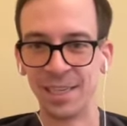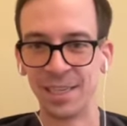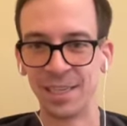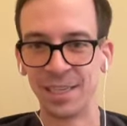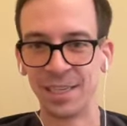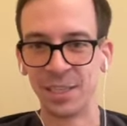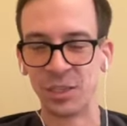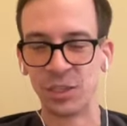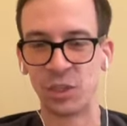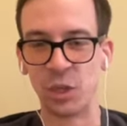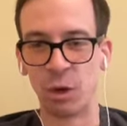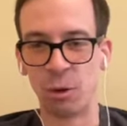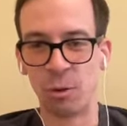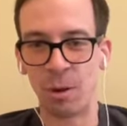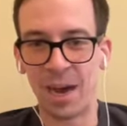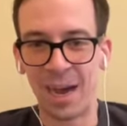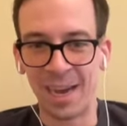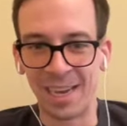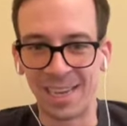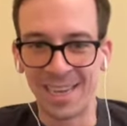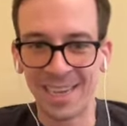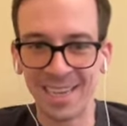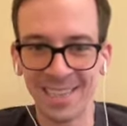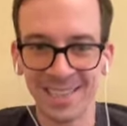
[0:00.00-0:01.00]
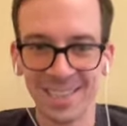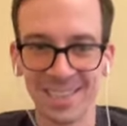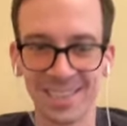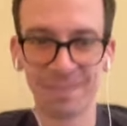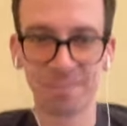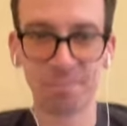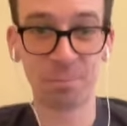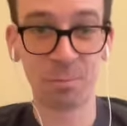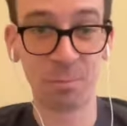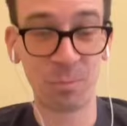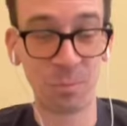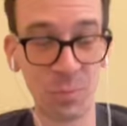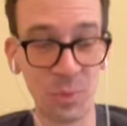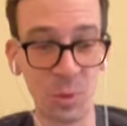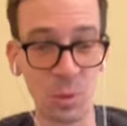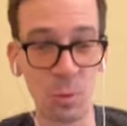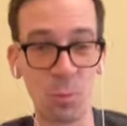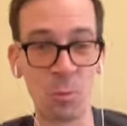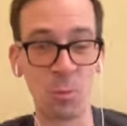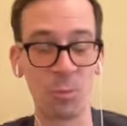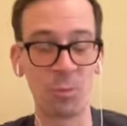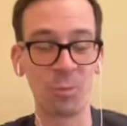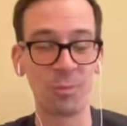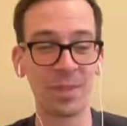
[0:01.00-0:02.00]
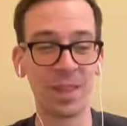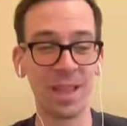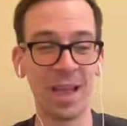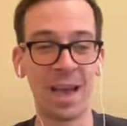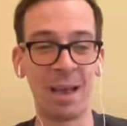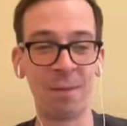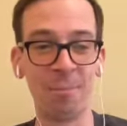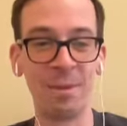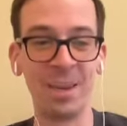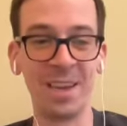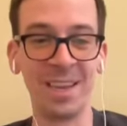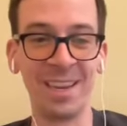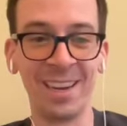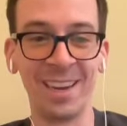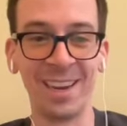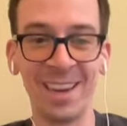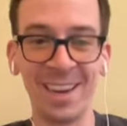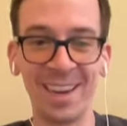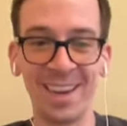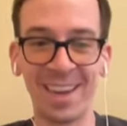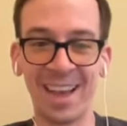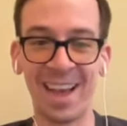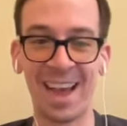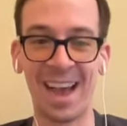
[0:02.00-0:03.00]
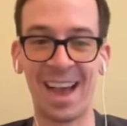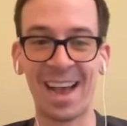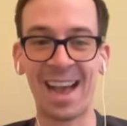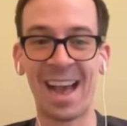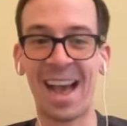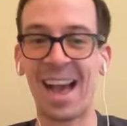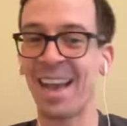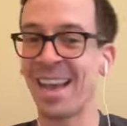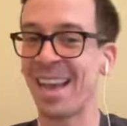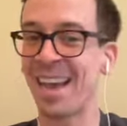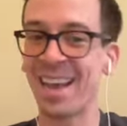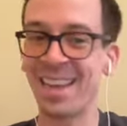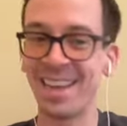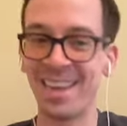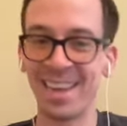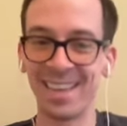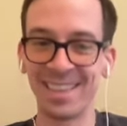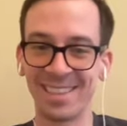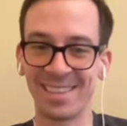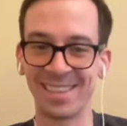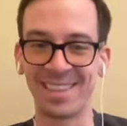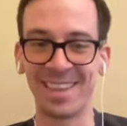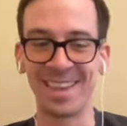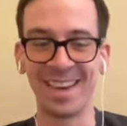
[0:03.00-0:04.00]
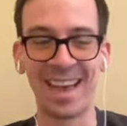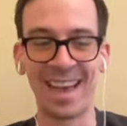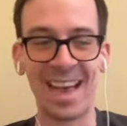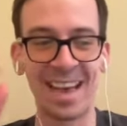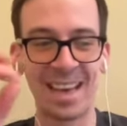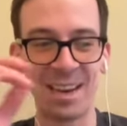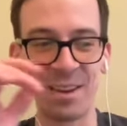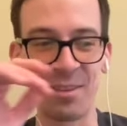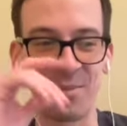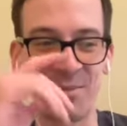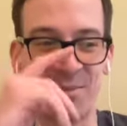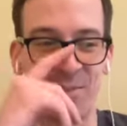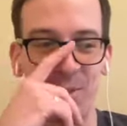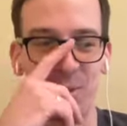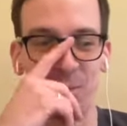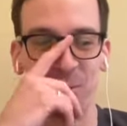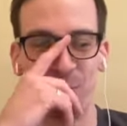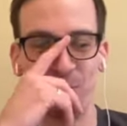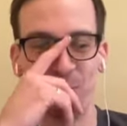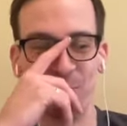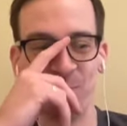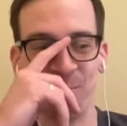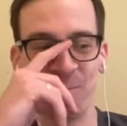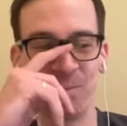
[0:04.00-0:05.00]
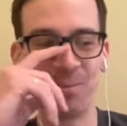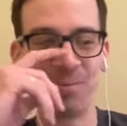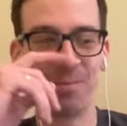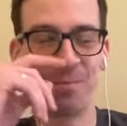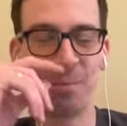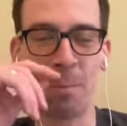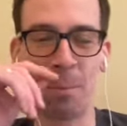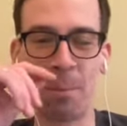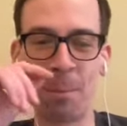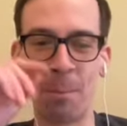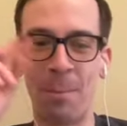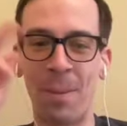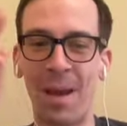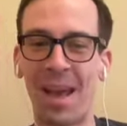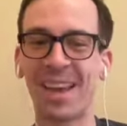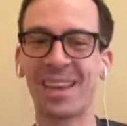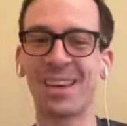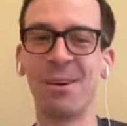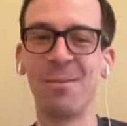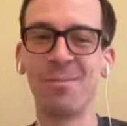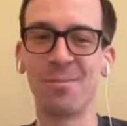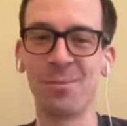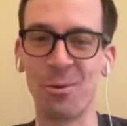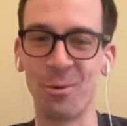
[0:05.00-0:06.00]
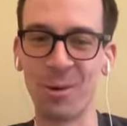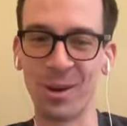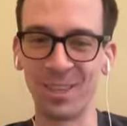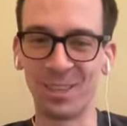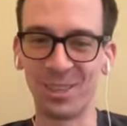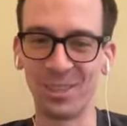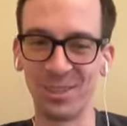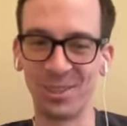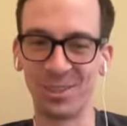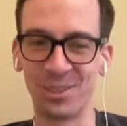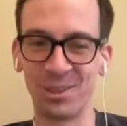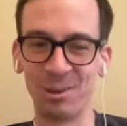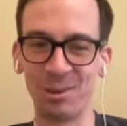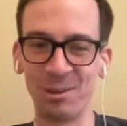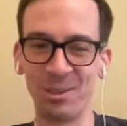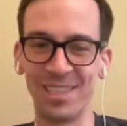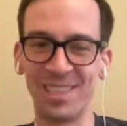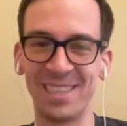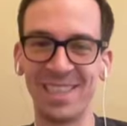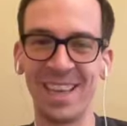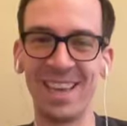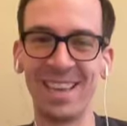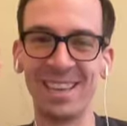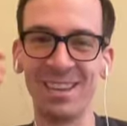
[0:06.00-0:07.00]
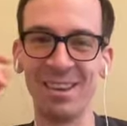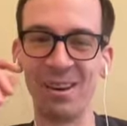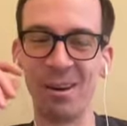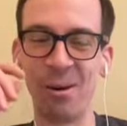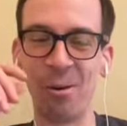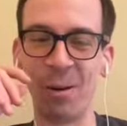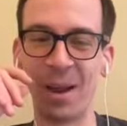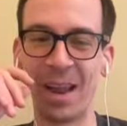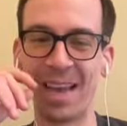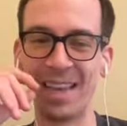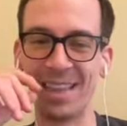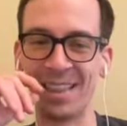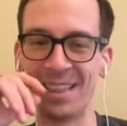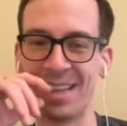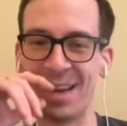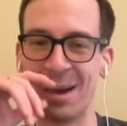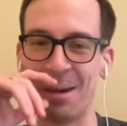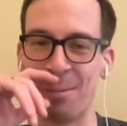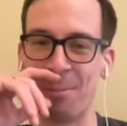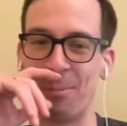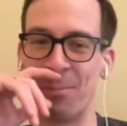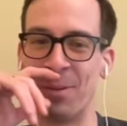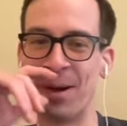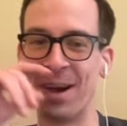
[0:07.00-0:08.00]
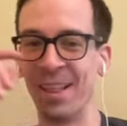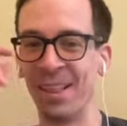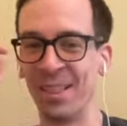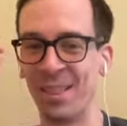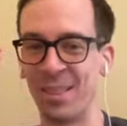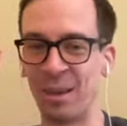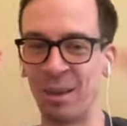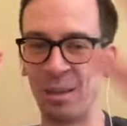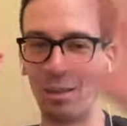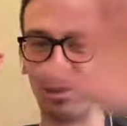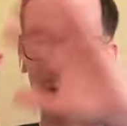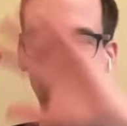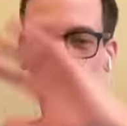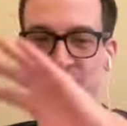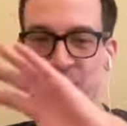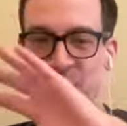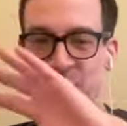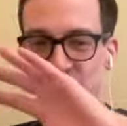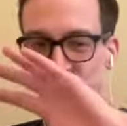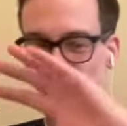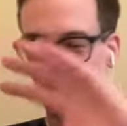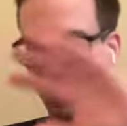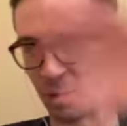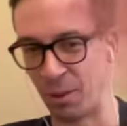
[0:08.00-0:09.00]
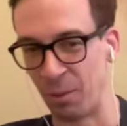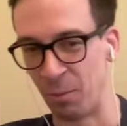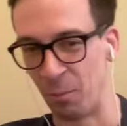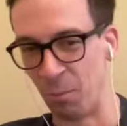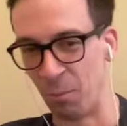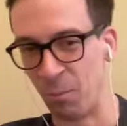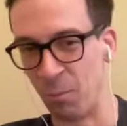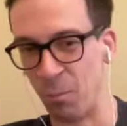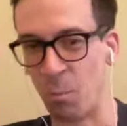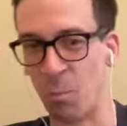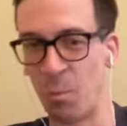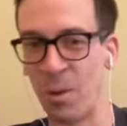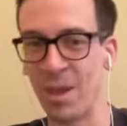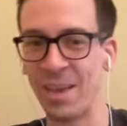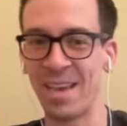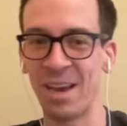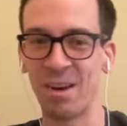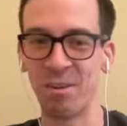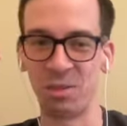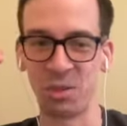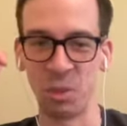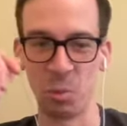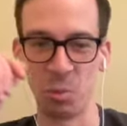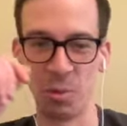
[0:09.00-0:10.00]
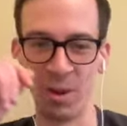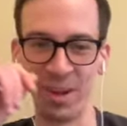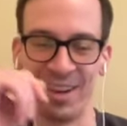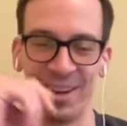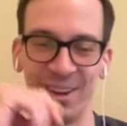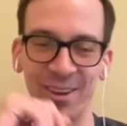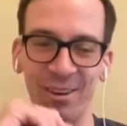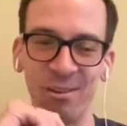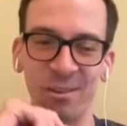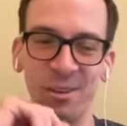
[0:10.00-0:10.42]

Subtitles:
So I guess, I had, as I said, I had a few backup questions, so to say, lined up, but those just went way out the window.